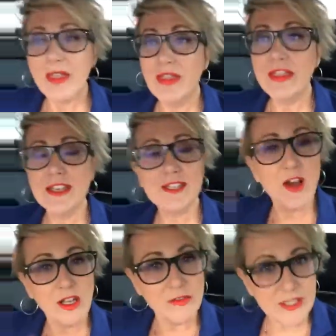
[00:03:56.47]
this
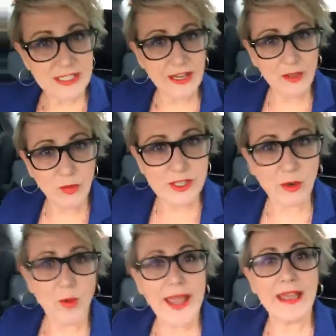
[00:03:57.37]
all of a sudden was a
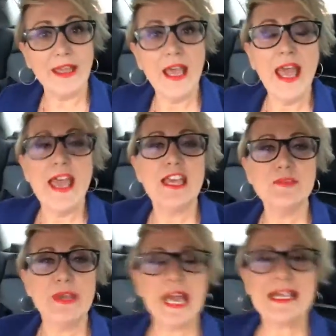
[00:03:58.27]
wink is
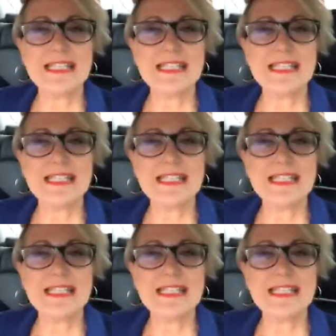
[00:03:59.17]
because